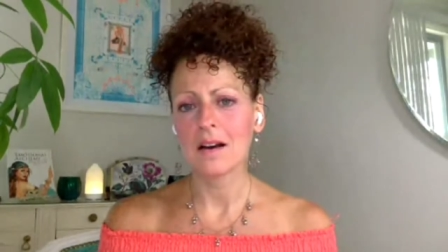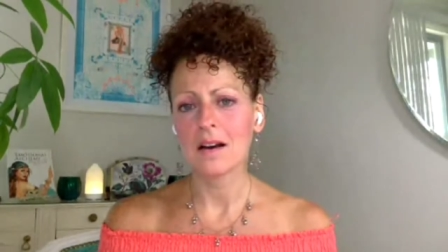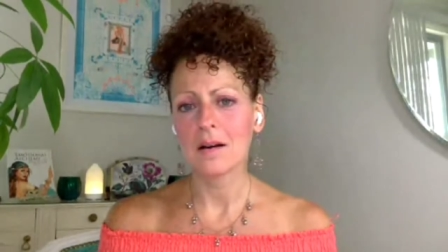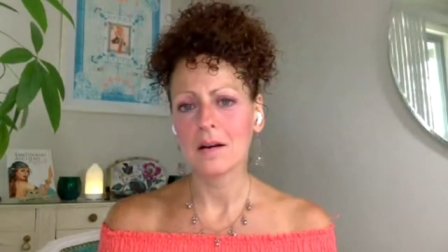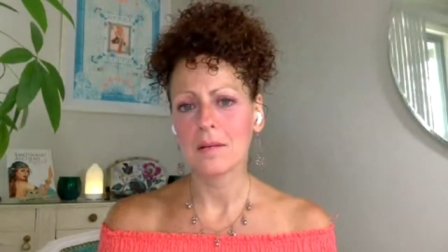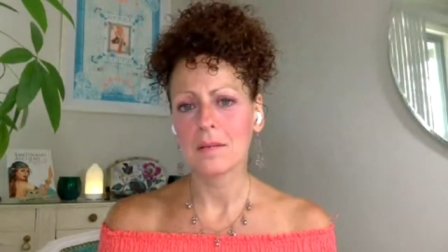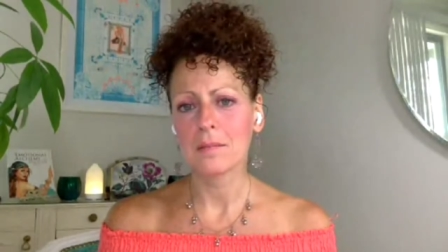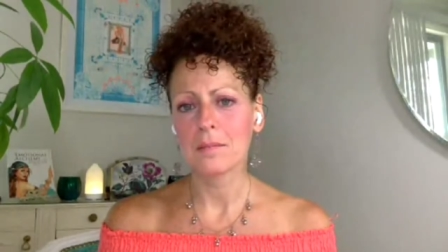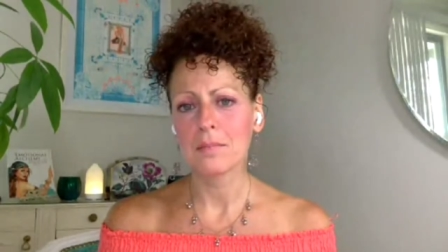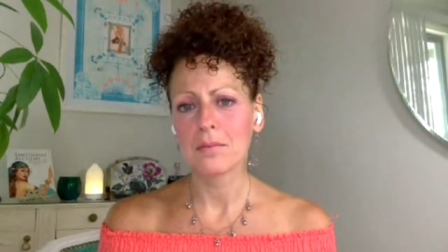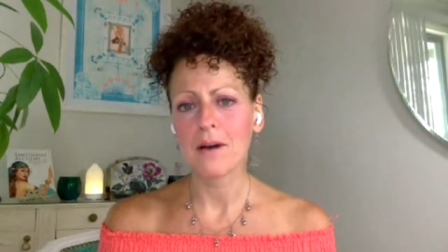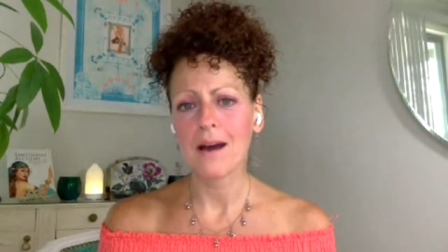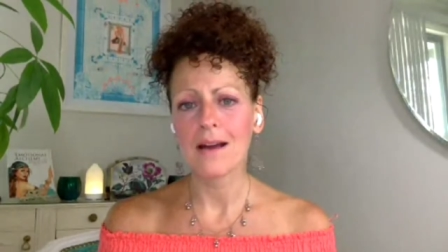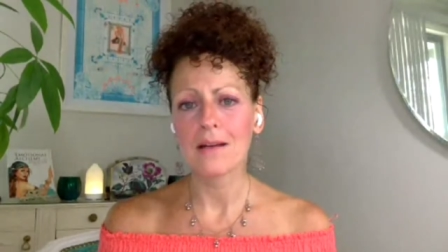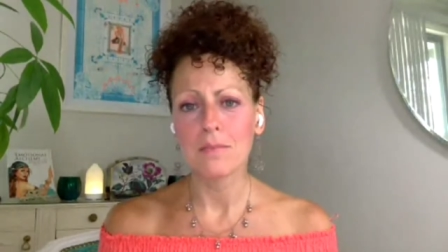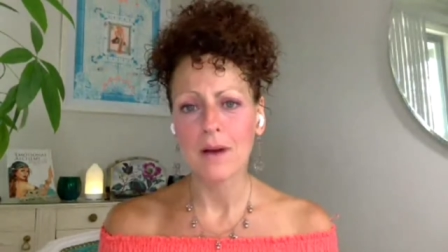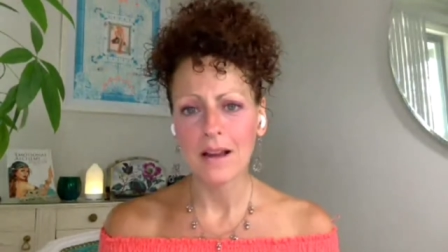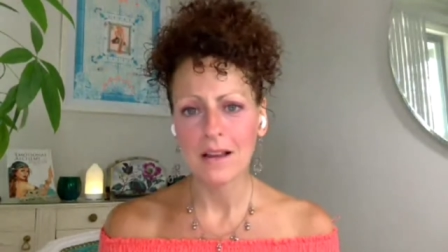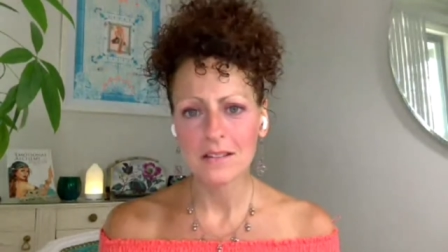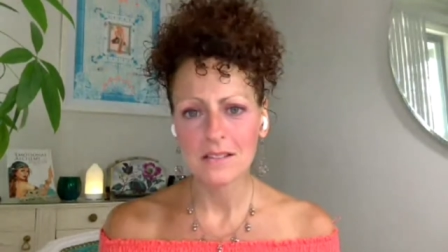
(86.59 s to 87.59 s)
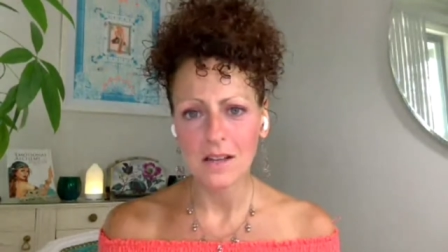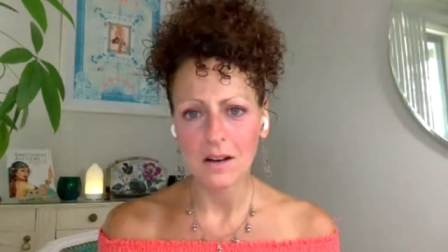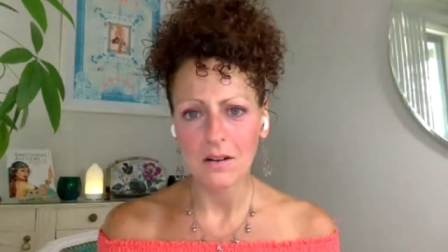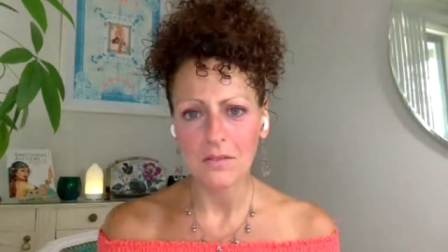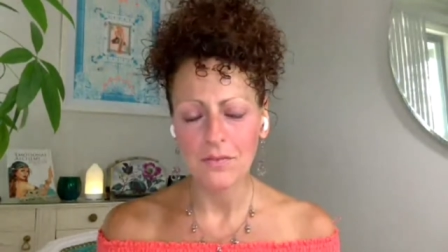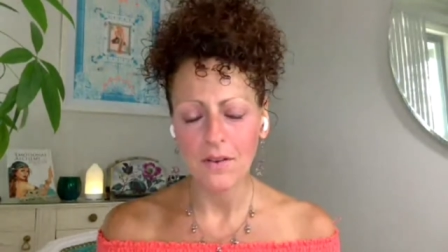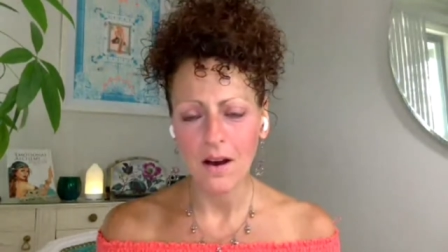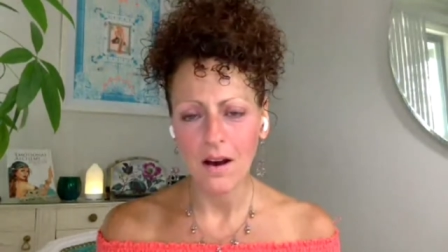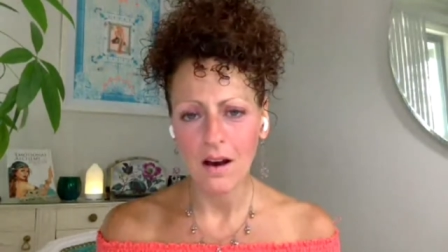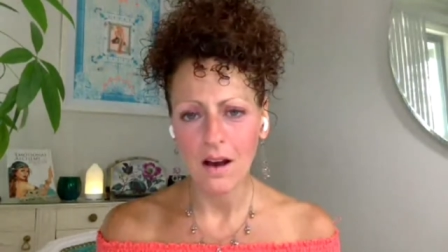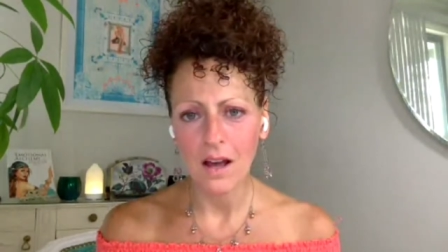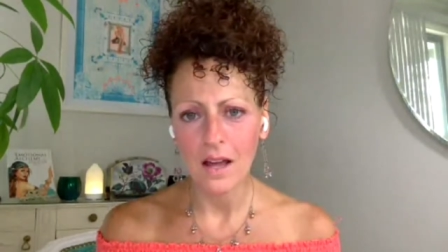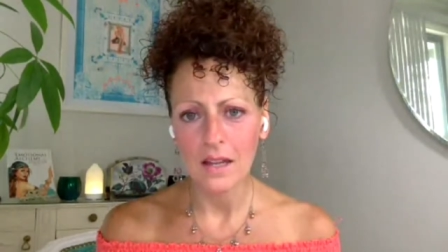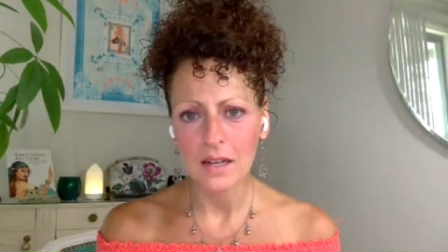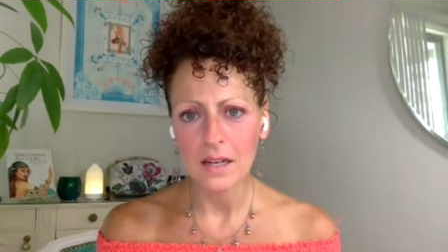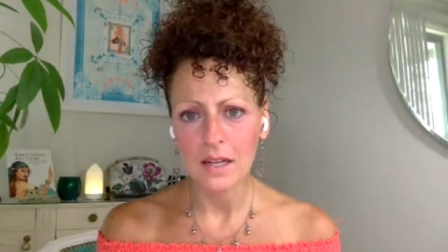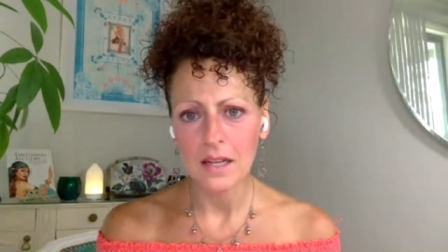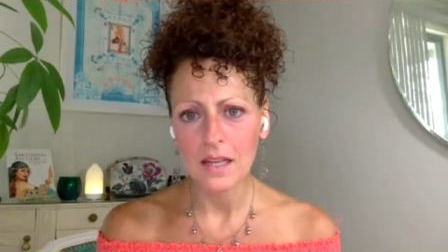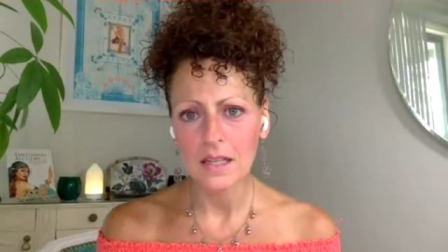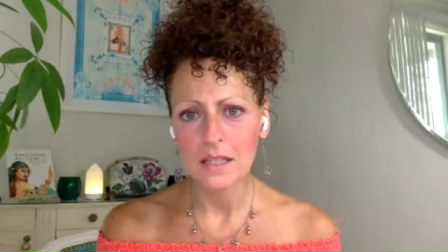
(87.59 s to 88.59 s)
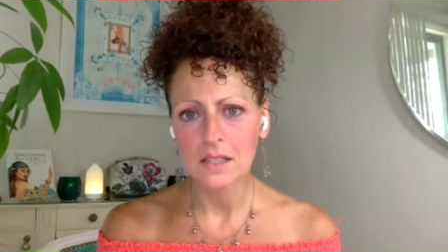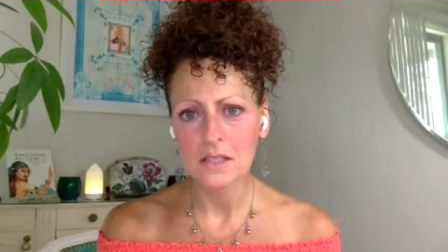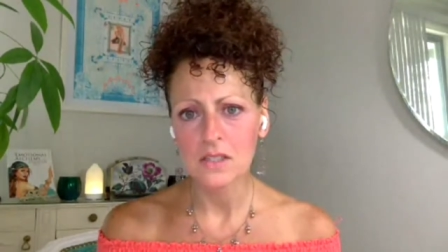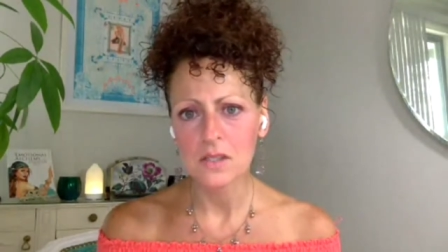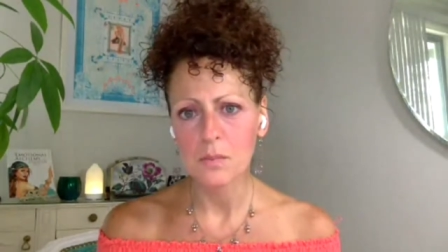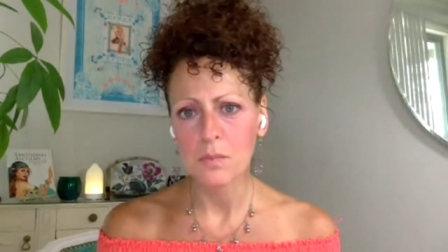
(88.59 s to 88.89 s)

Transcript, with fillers: uh, pride myself on is